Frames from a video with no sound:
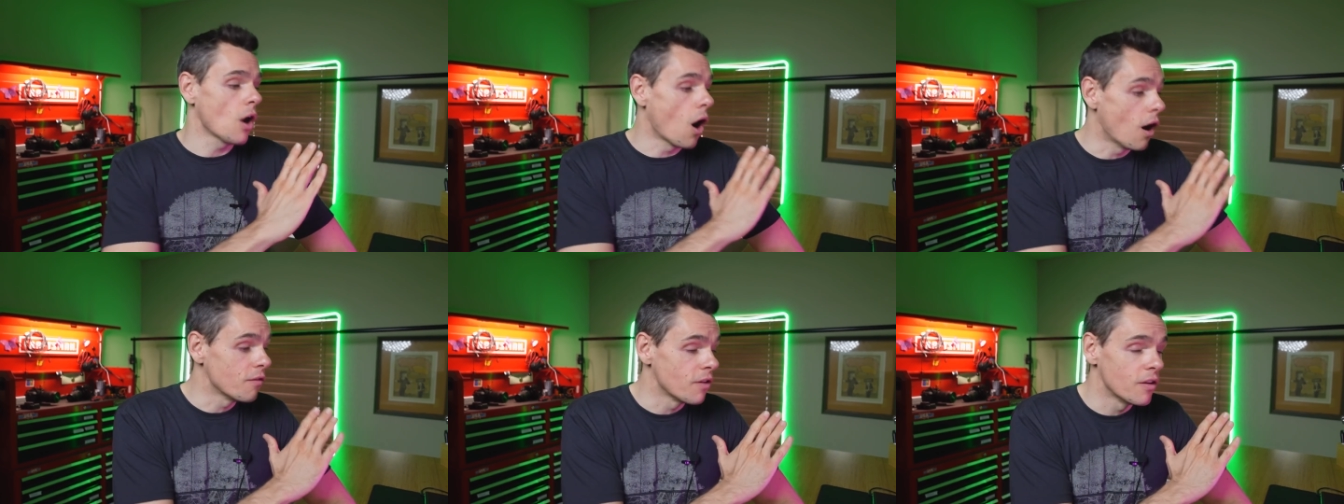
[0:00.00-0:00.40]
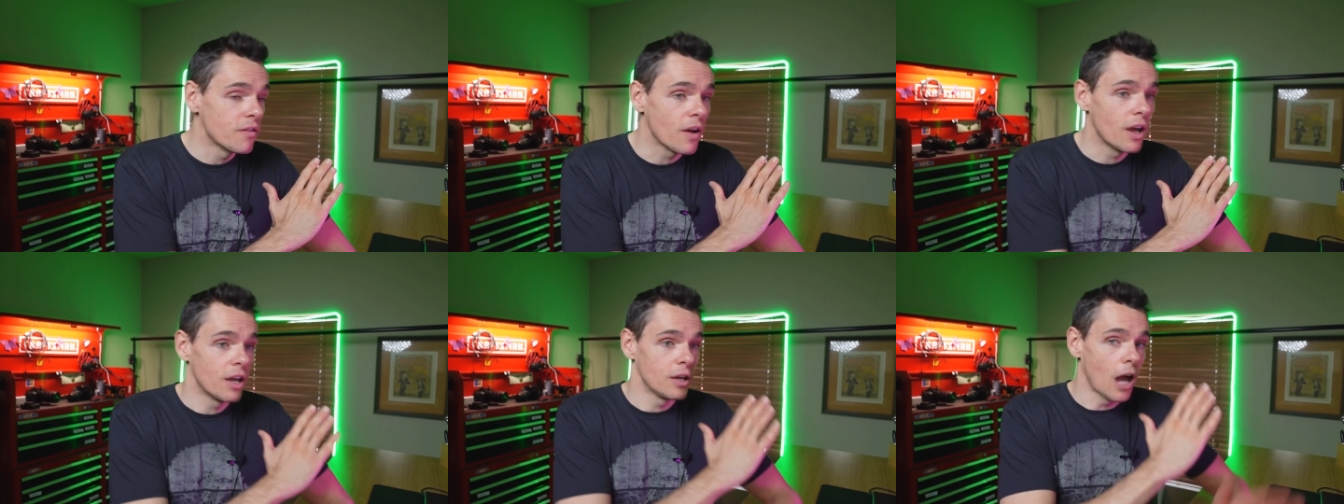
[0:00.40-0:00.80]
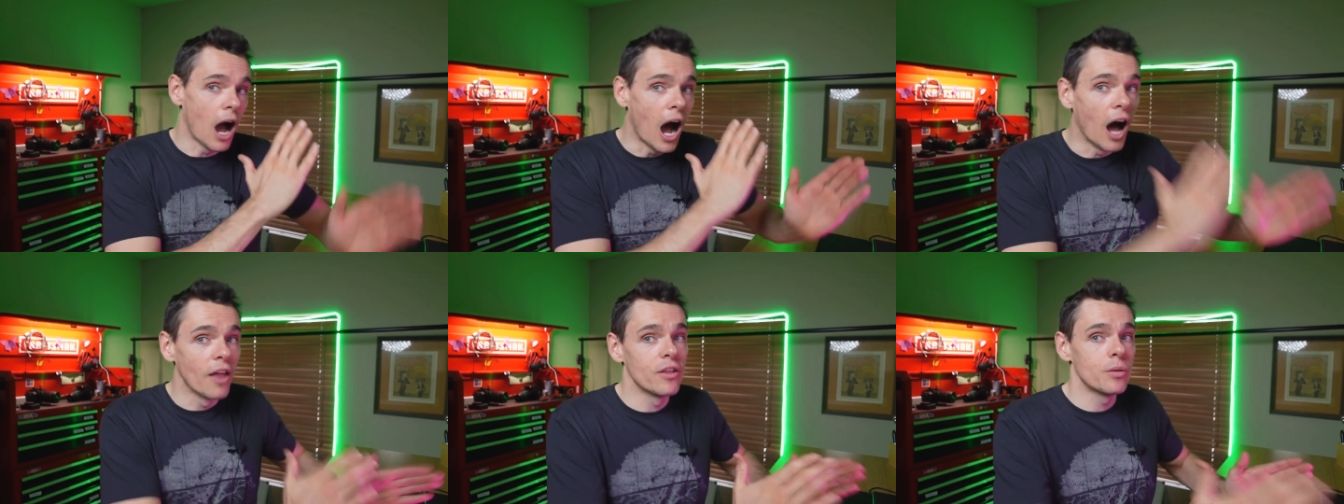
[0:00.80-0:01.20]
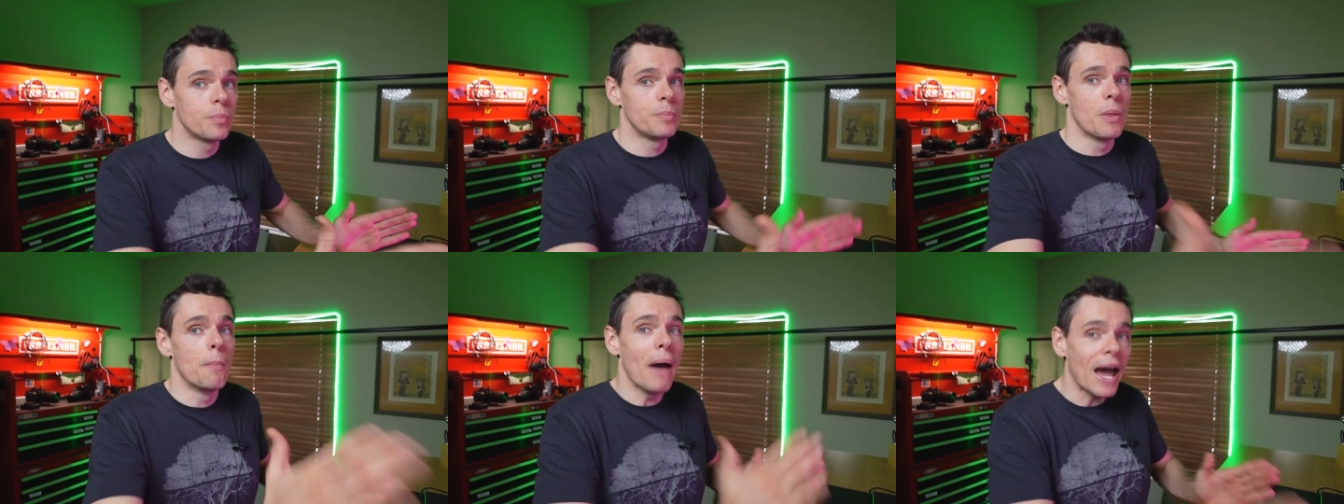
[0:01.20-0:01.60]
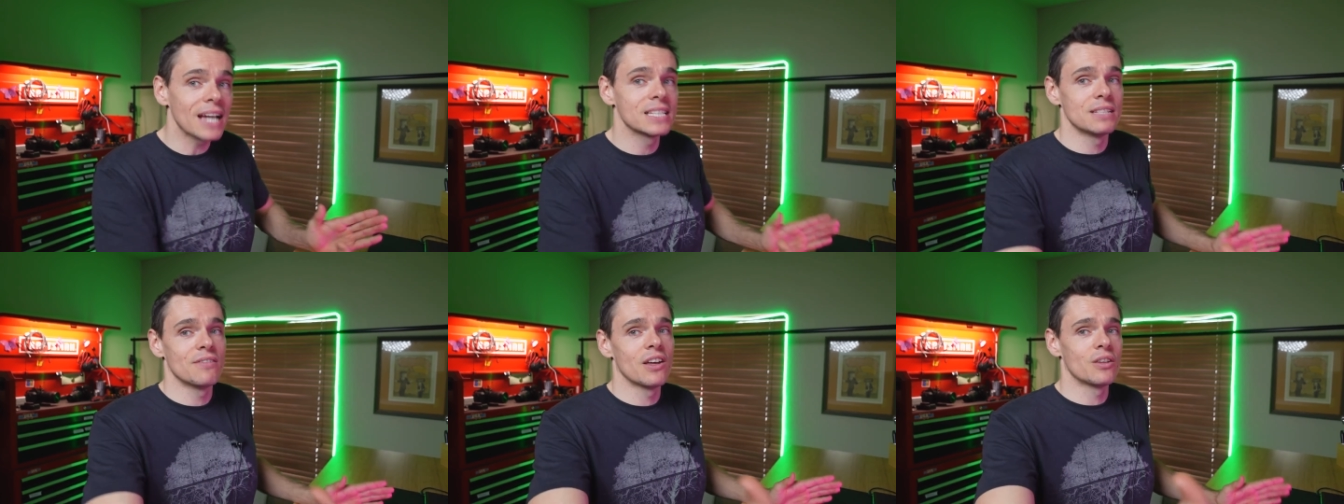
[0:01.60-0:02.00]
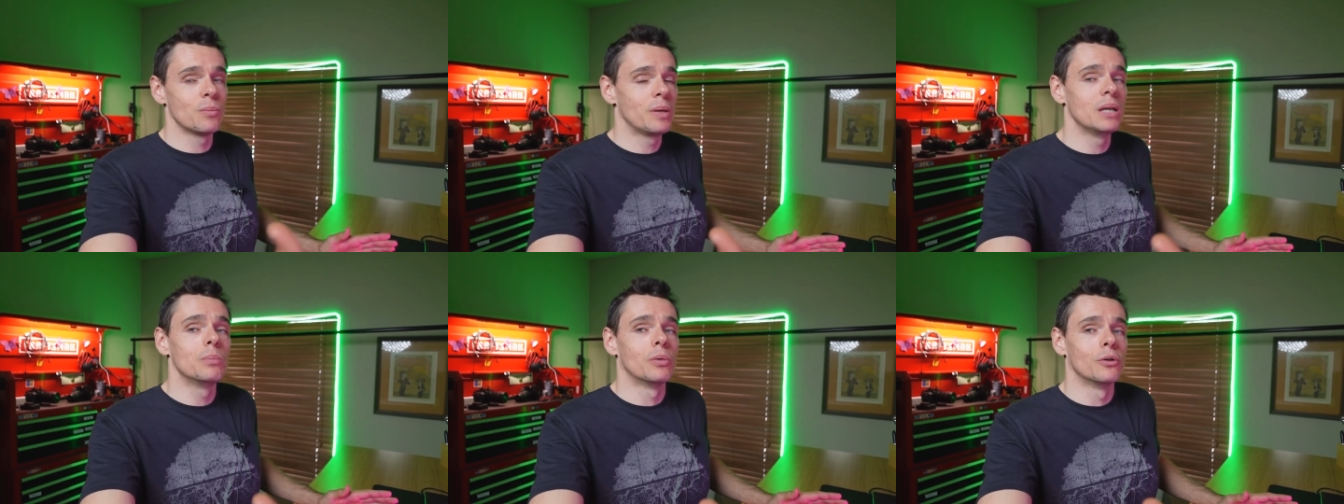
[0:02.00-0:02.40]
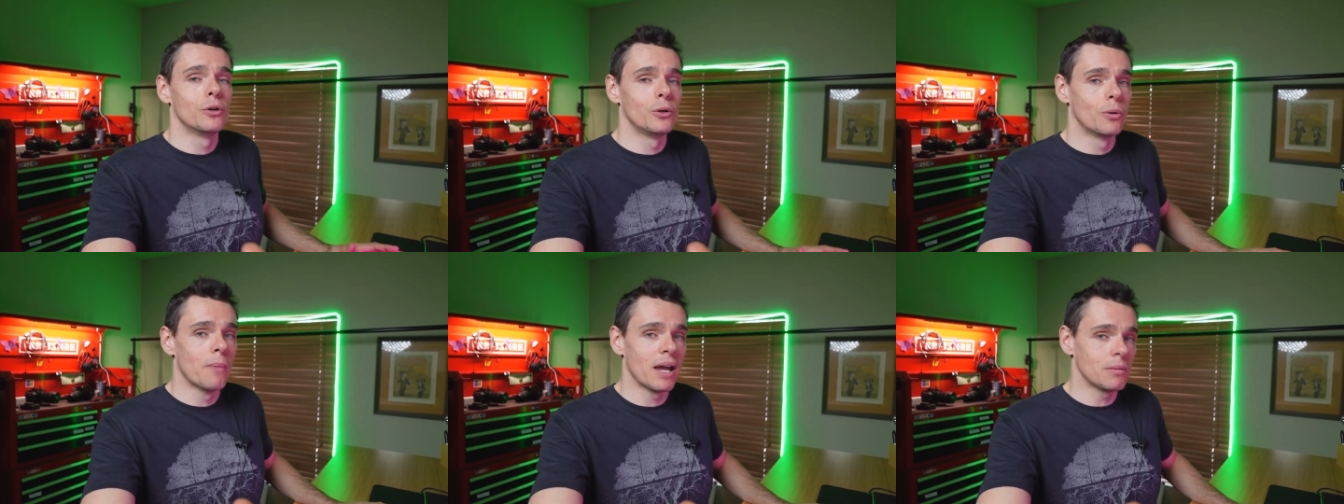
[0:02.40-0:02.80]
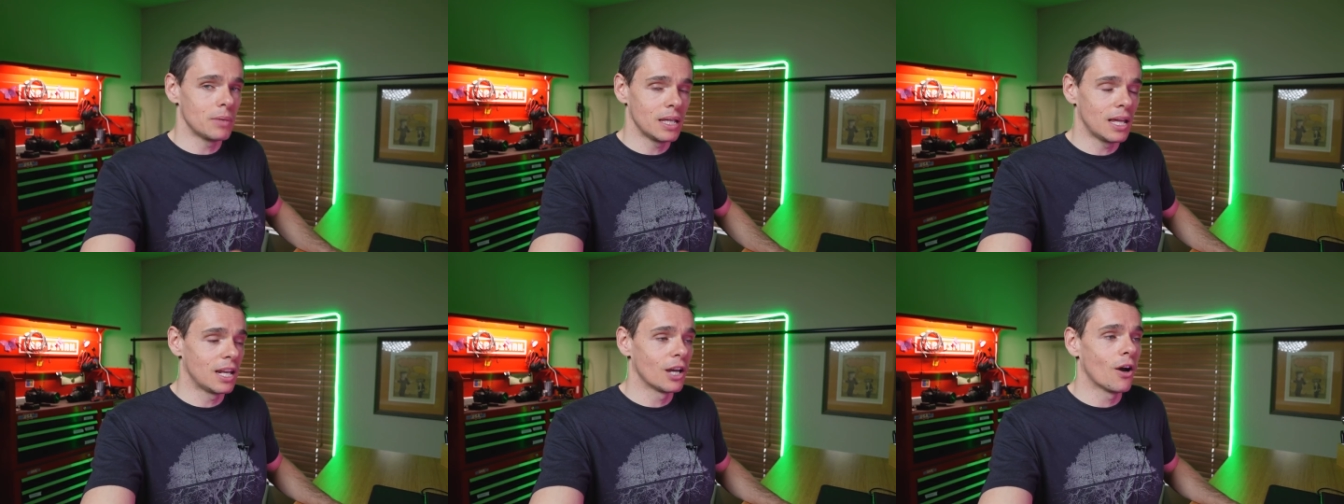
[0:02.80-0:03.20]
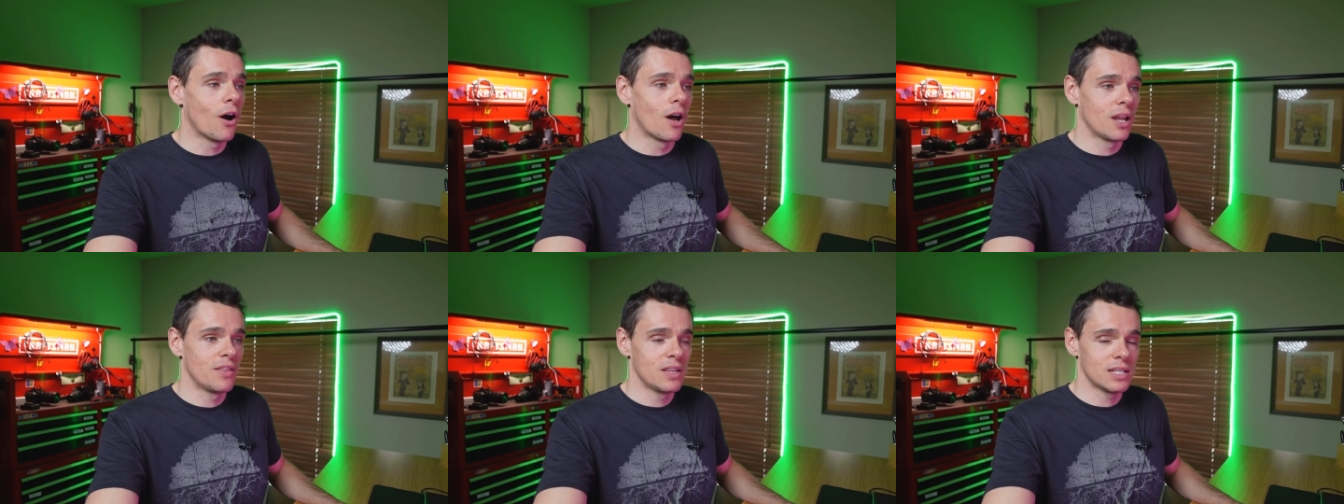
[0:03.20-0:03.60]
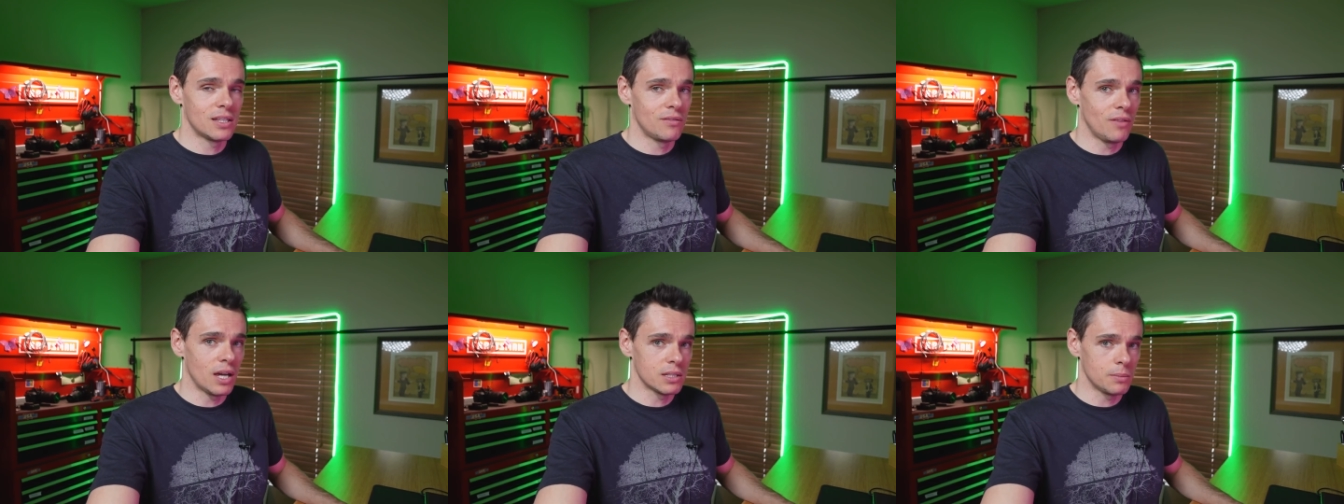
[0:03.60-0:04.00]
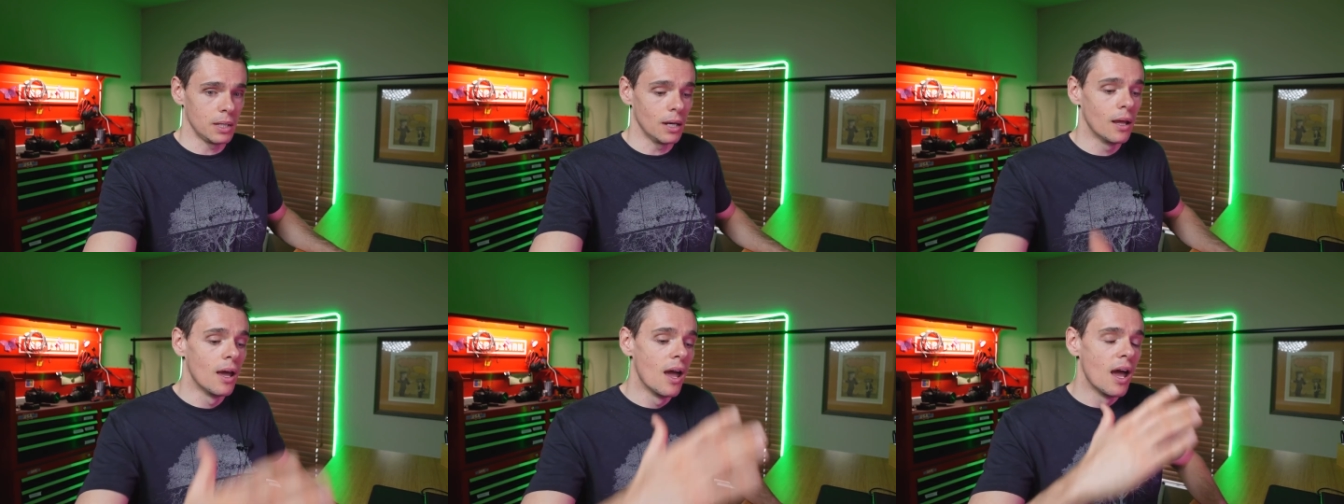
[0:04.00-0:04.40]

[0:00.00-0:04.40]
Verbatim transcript: off of the backs of other people who might be getting caught in this investment.